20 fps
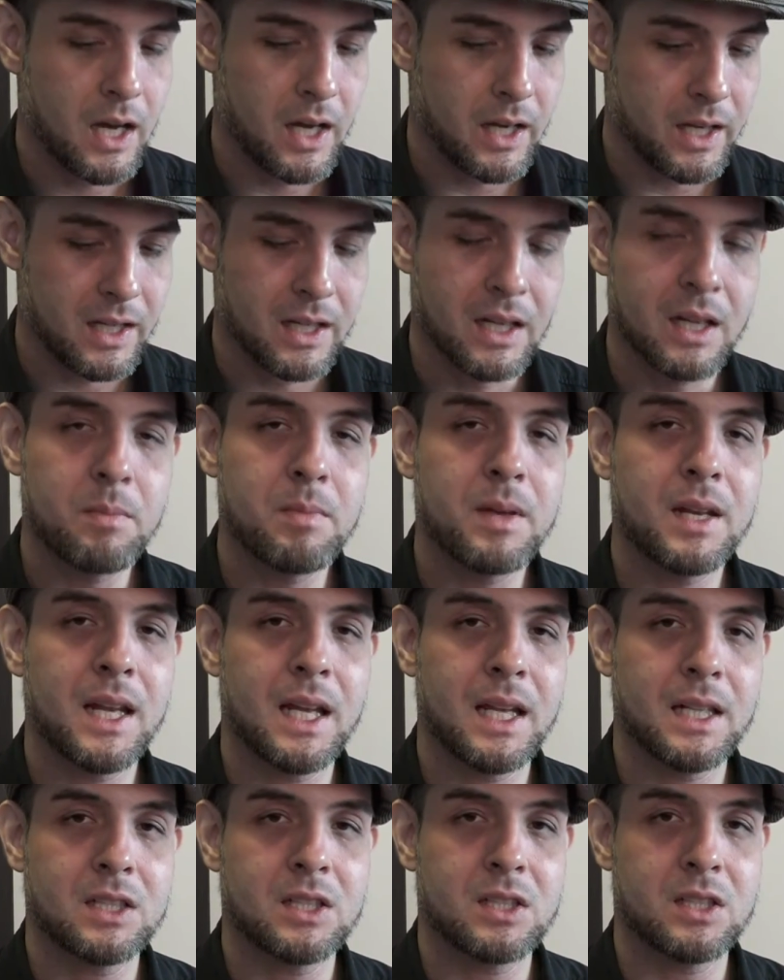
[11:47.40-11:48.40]

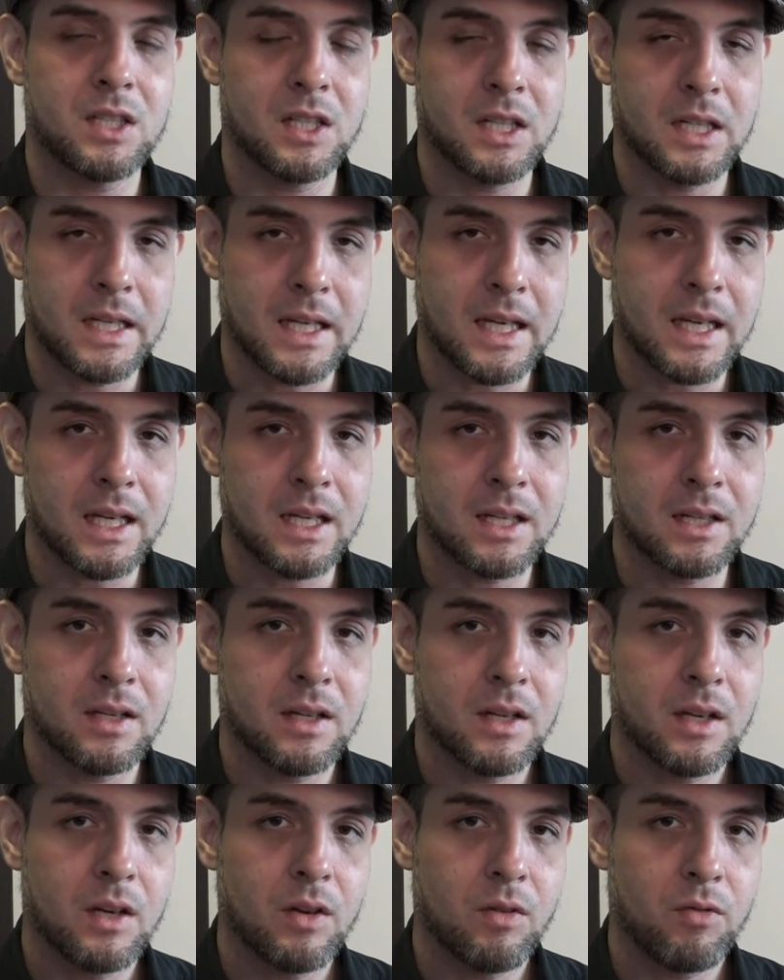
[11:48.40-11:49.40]
eliminates the need
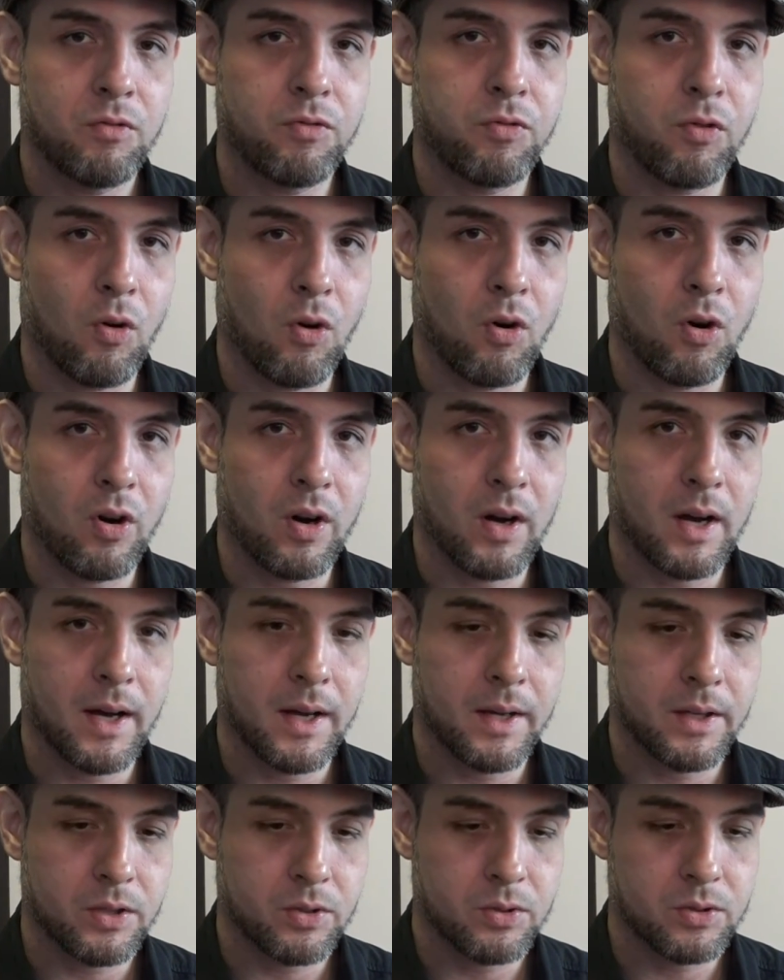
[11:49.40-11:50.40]

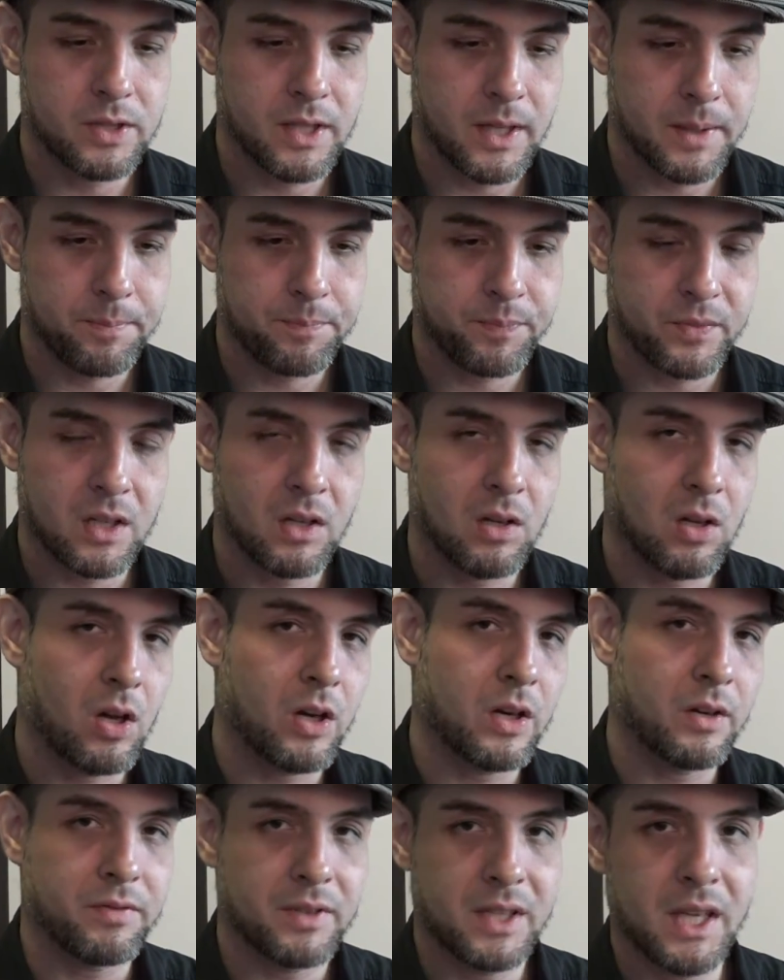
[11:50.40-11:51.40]
for using a lot
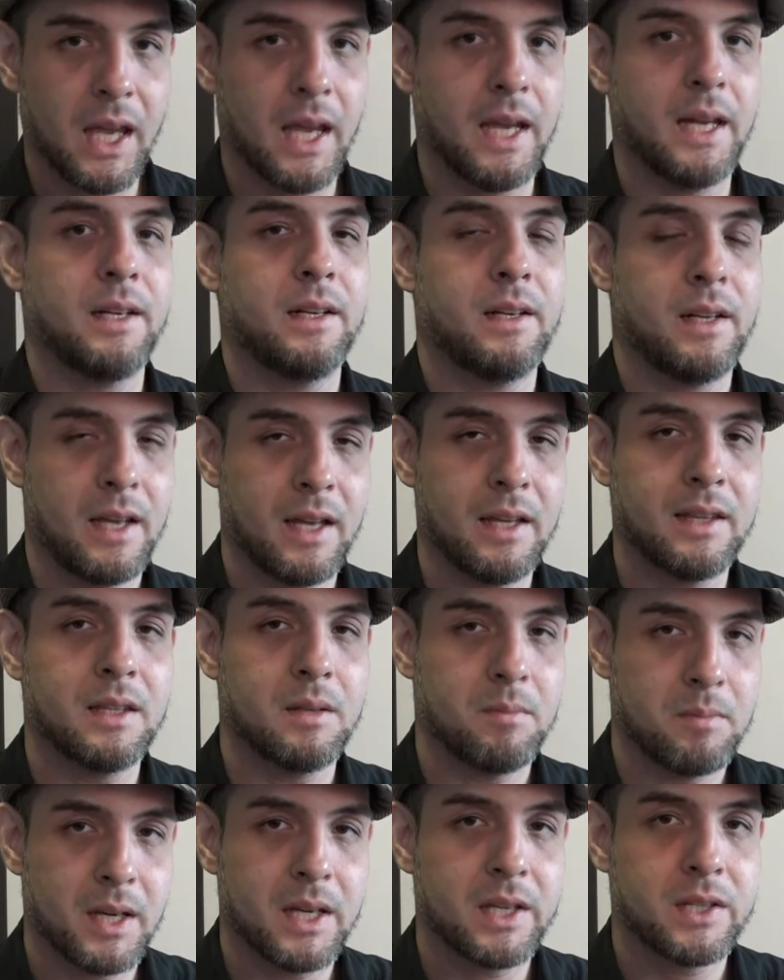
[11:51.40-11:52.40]
of gain at the
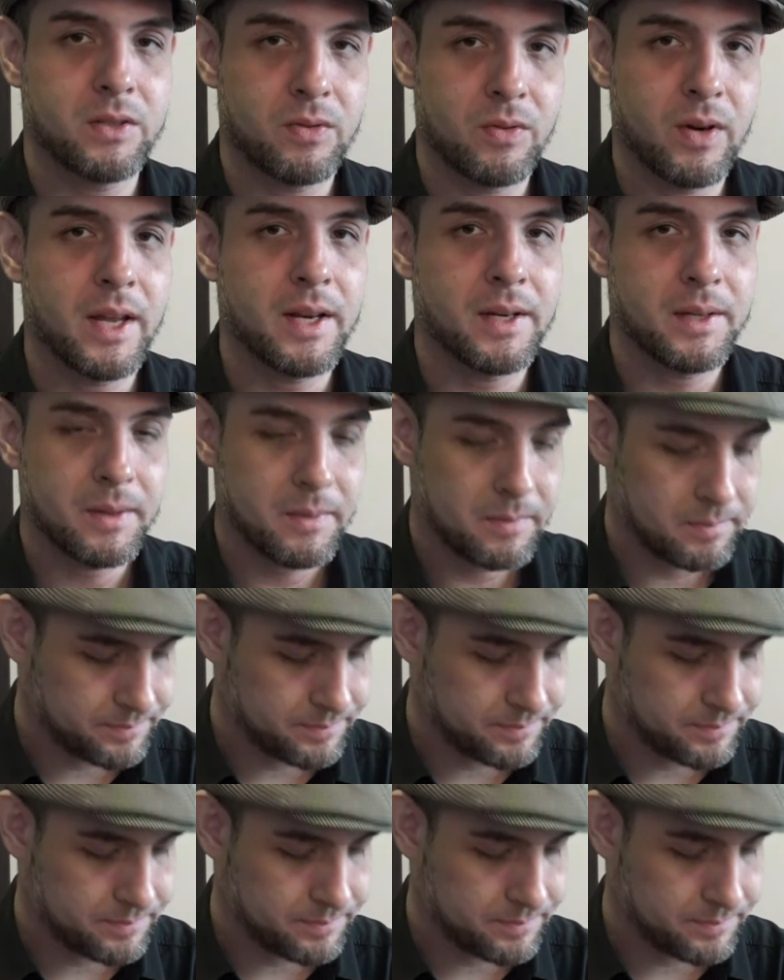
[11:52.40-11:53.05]
mixer end.